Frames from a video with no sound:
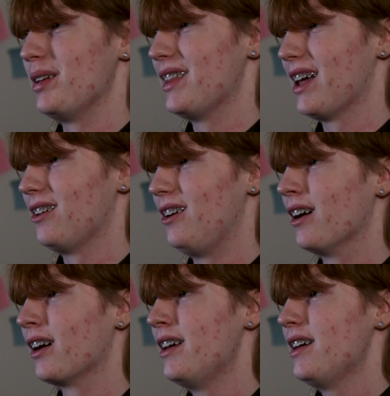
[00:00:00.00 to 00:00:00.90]
be that
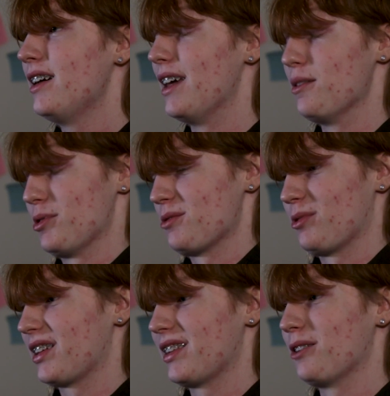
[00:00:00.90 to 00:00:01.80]
long." And the person
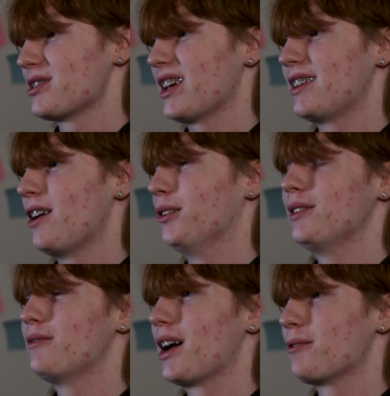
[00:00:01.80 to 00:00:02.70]
working there was like
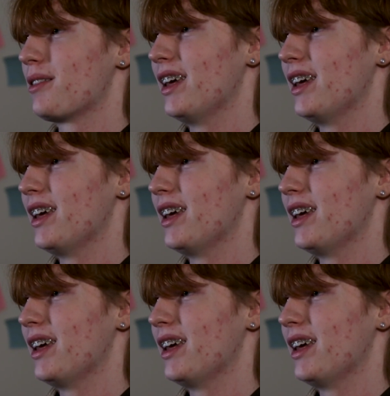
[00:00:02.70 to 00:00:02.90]
totally fine with